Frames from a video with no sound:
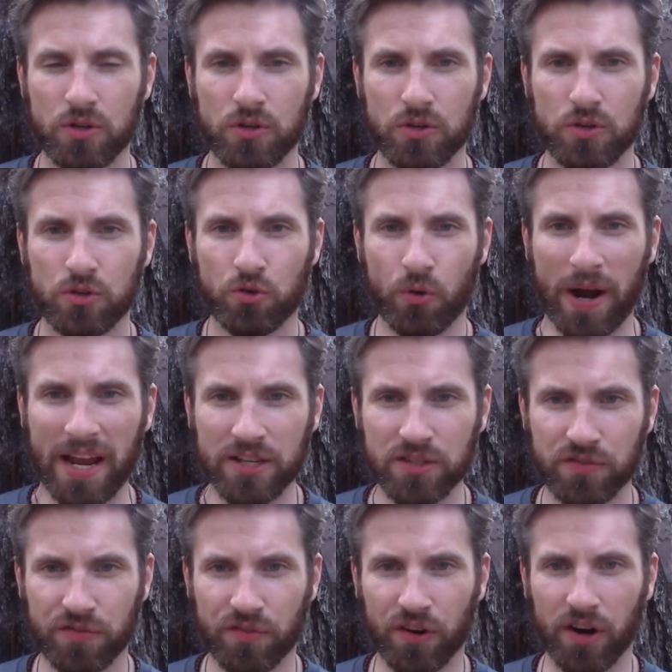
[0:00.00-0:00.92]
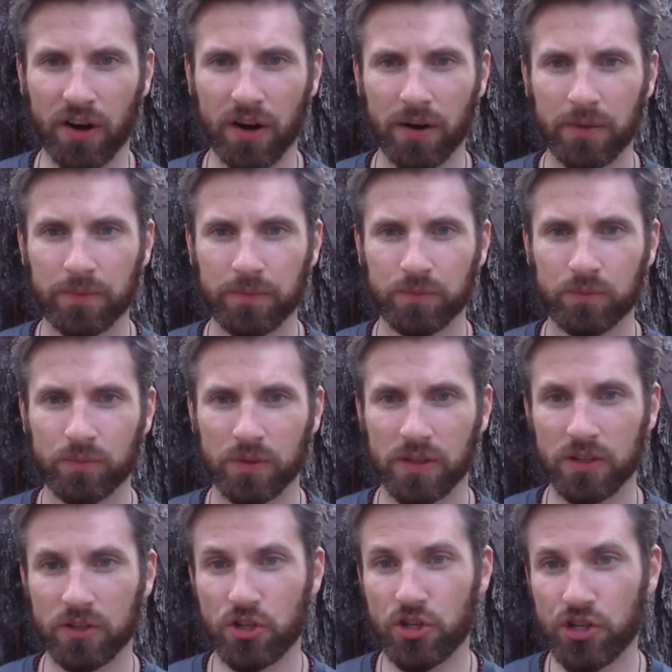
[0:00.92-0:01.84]
transfer
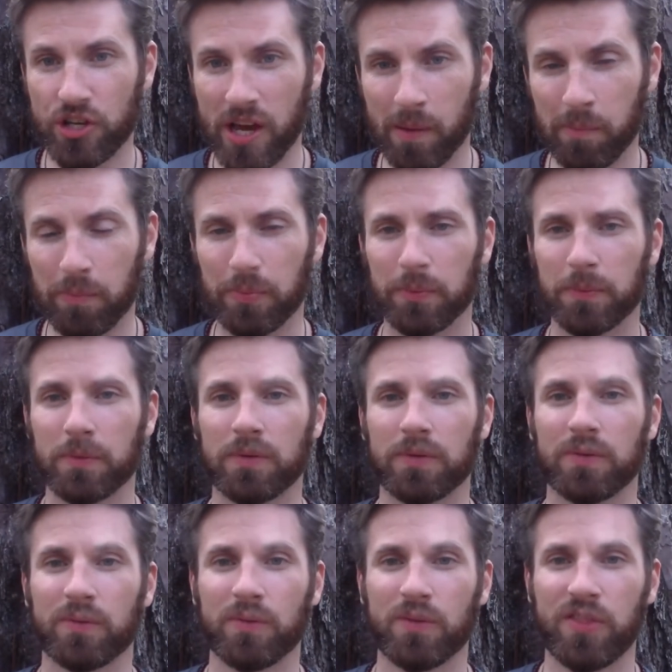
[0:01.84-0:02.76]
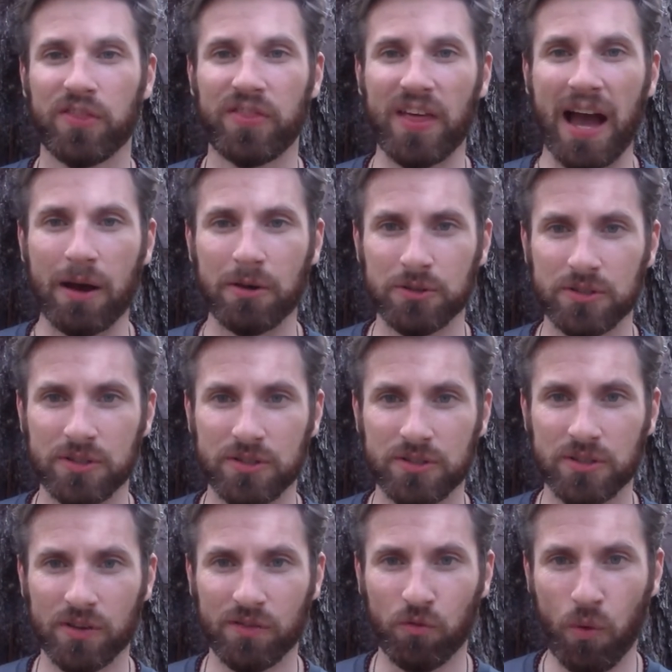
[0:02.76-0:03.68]
and ship
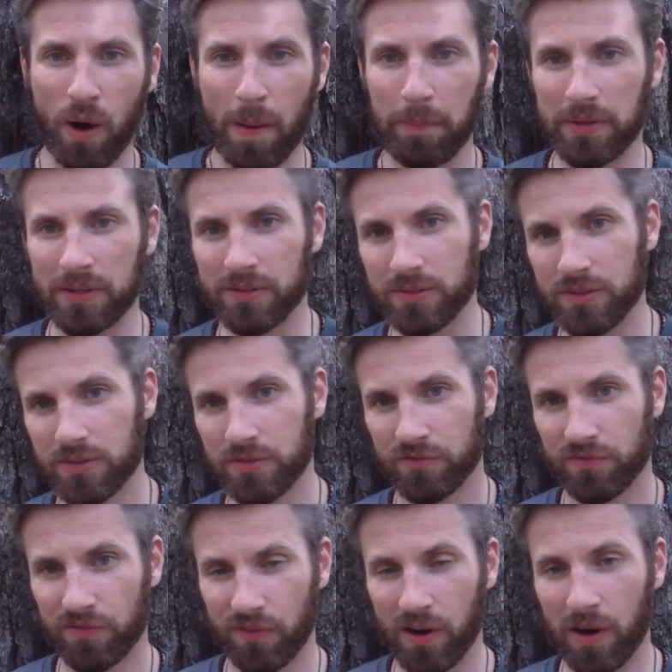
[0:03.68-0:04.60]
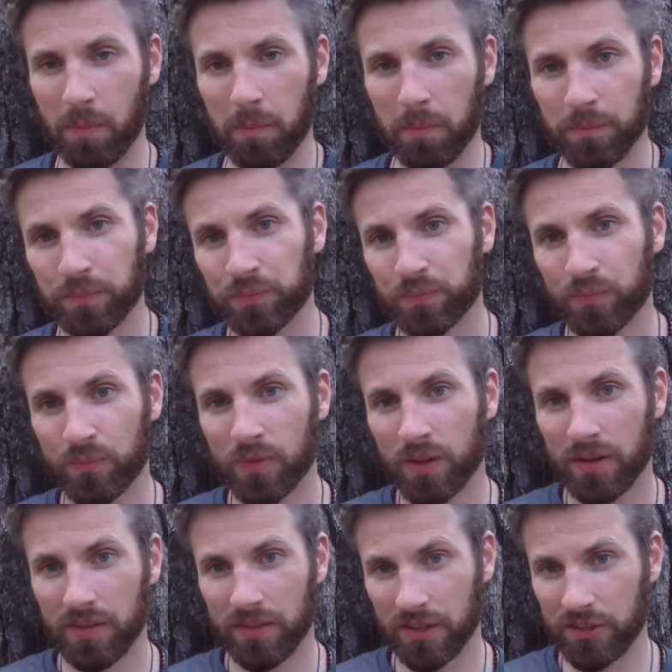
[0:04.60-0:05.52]
thousands of weapons from
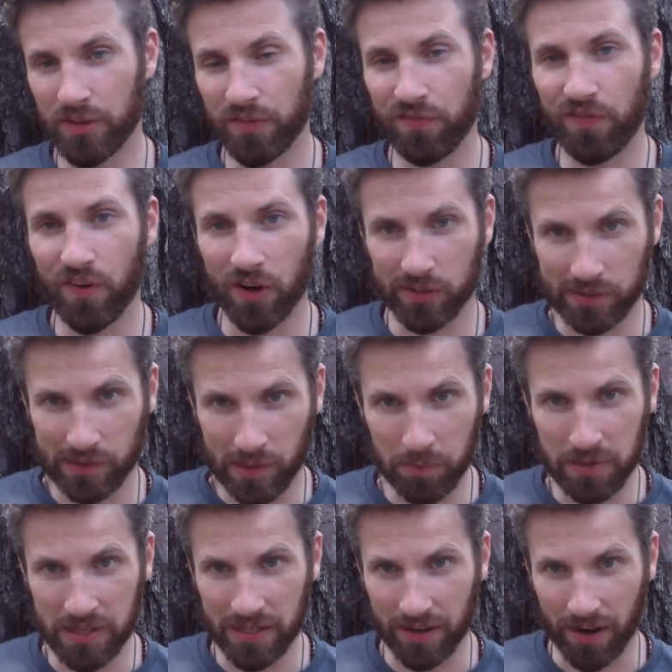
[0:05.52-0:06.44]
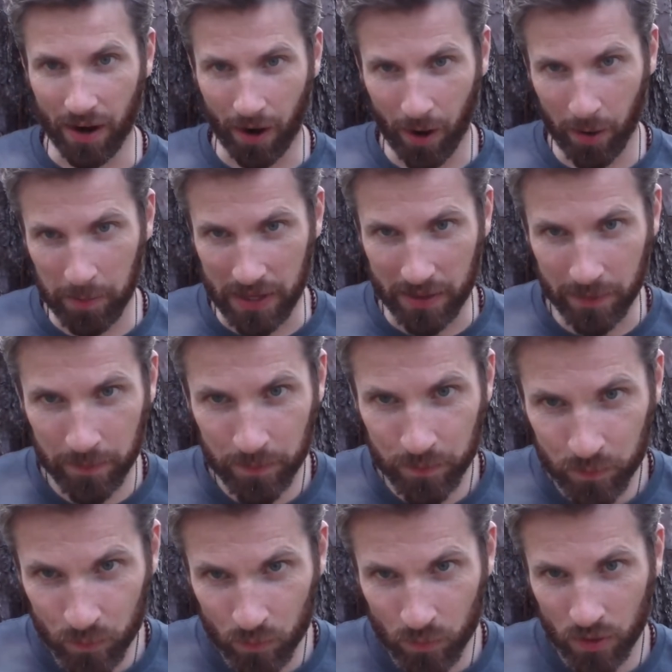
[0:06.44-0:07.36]
the defunct Libyan army
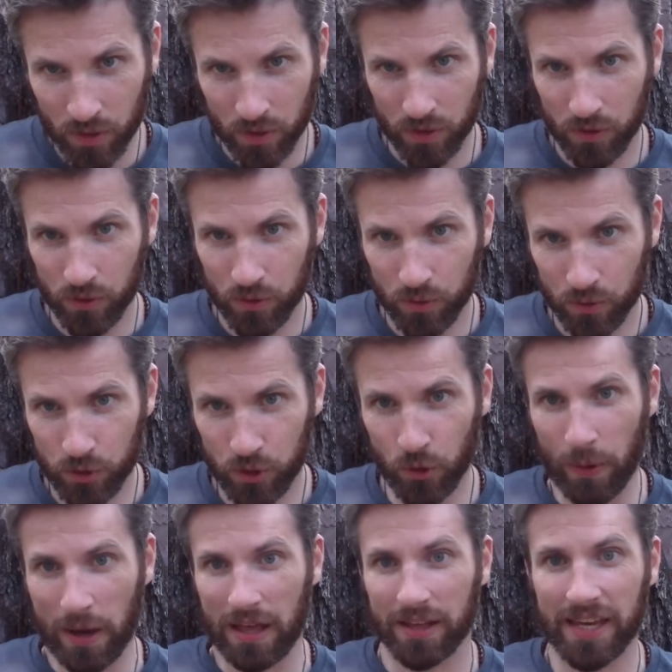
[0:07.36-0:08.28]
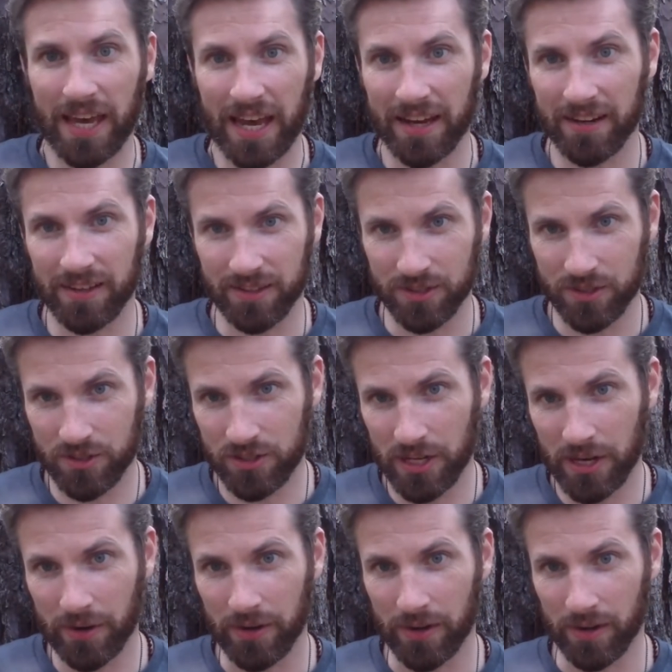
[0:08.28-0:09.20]
to Al-Qaeda in
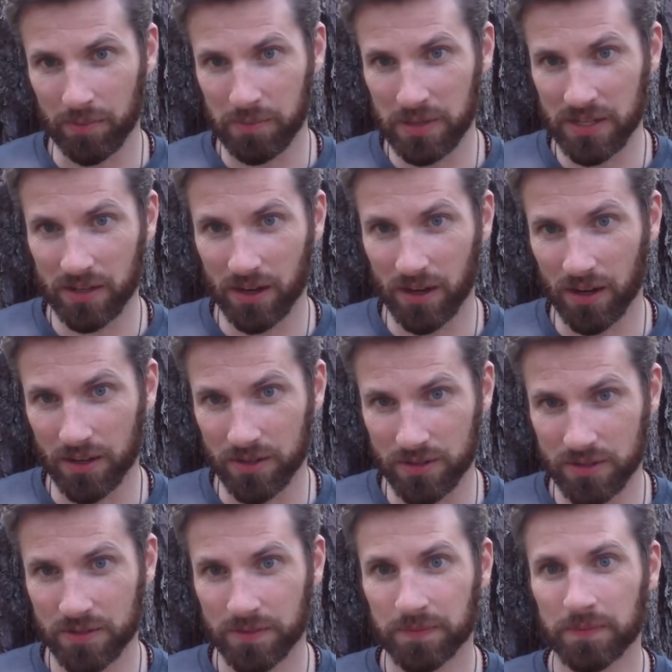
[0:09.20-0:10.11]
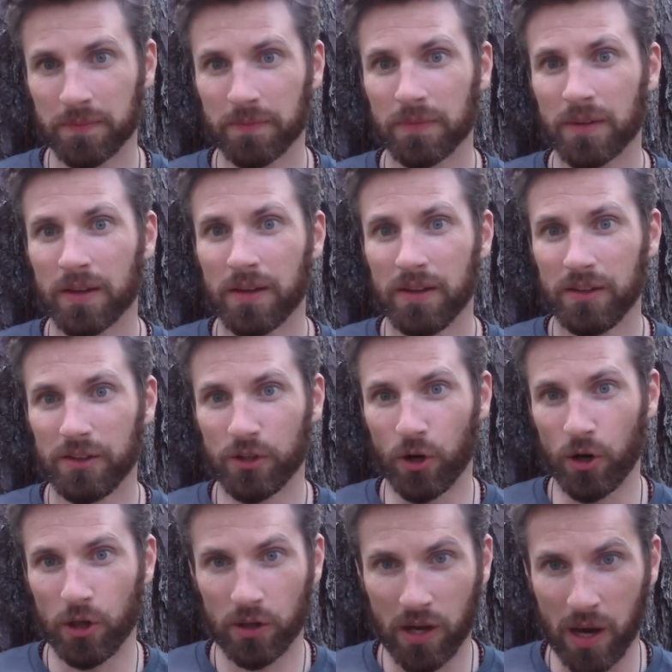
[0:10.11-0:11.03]
Syria, because the
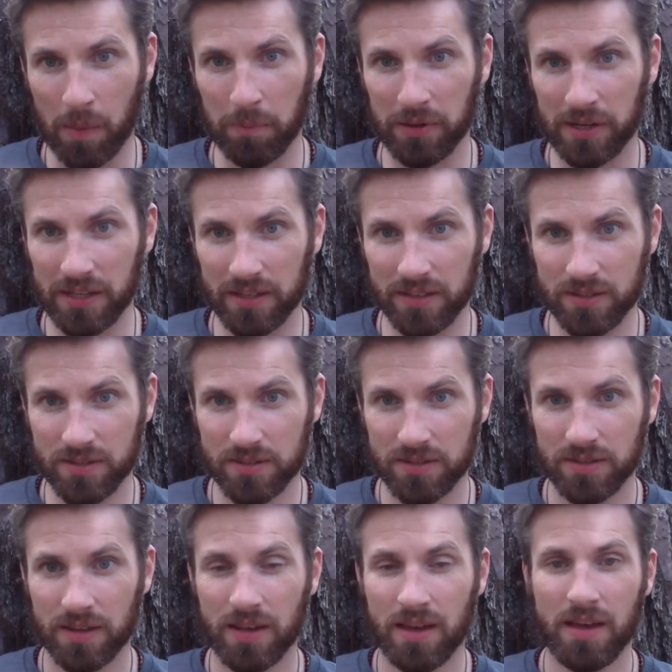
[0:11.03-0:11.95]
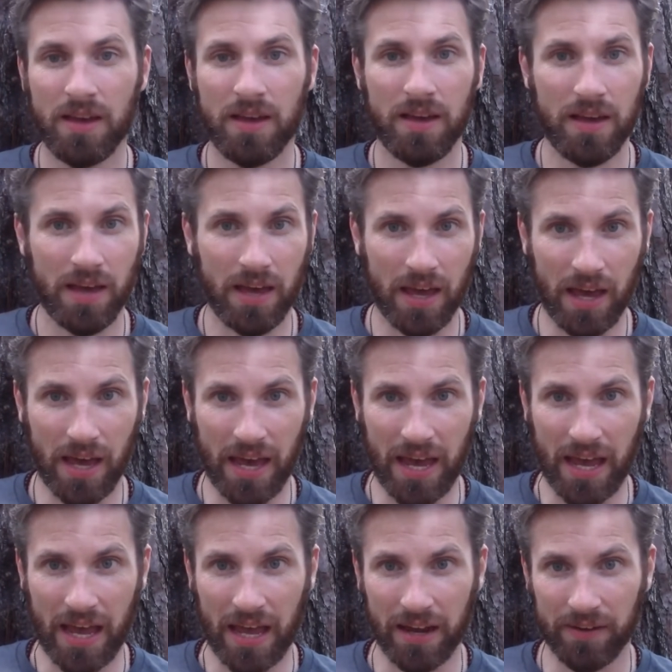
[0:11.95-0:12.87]
oil companies
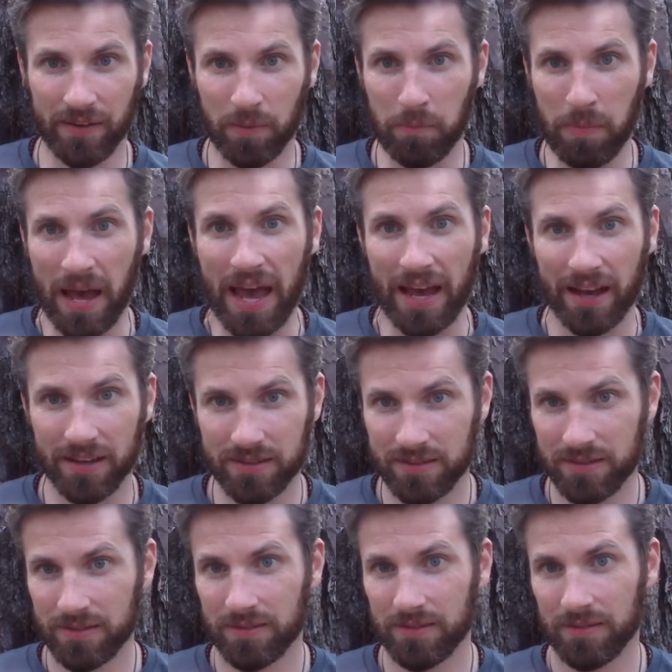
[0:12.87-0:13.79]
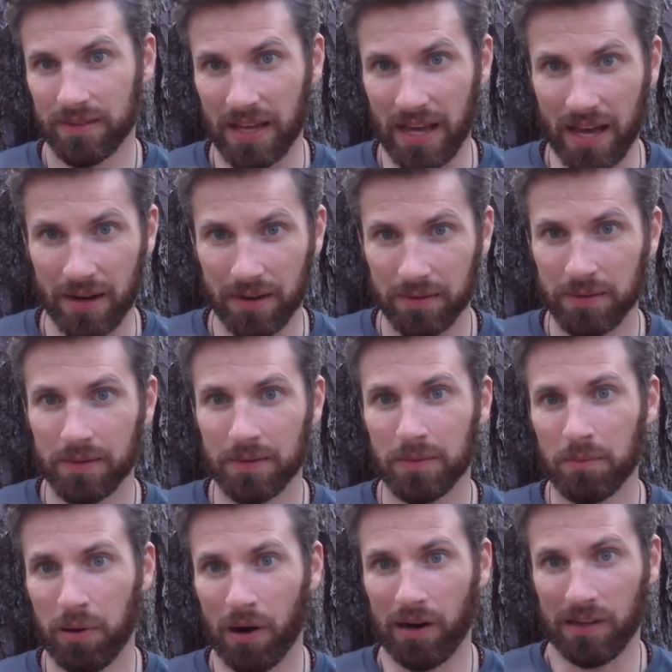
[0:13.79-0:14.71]
and the banks that
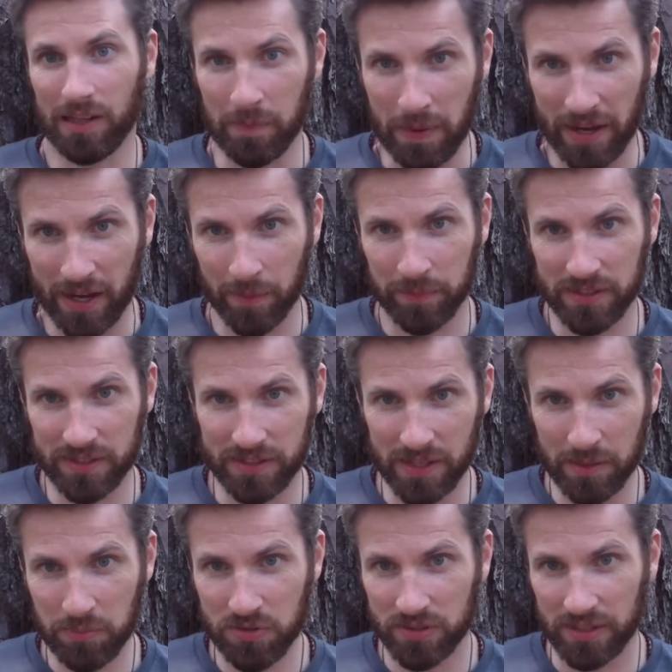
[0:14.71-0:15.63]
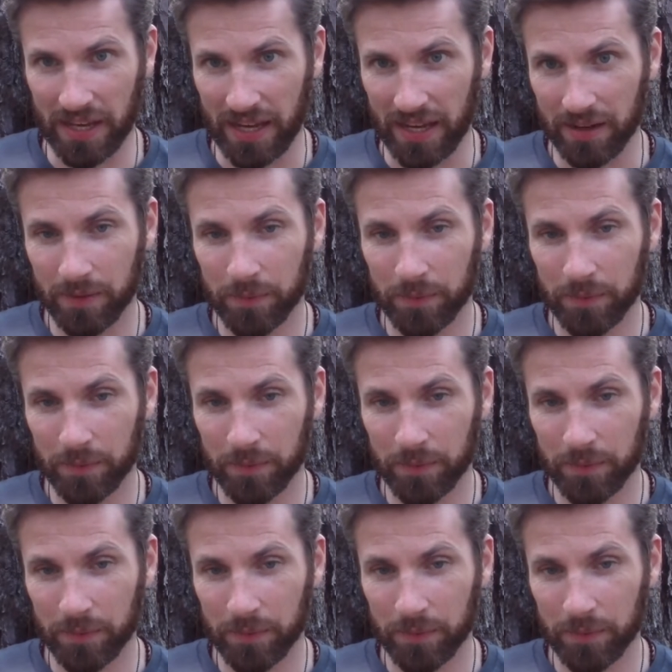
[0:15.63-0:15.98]
partly make up the deep state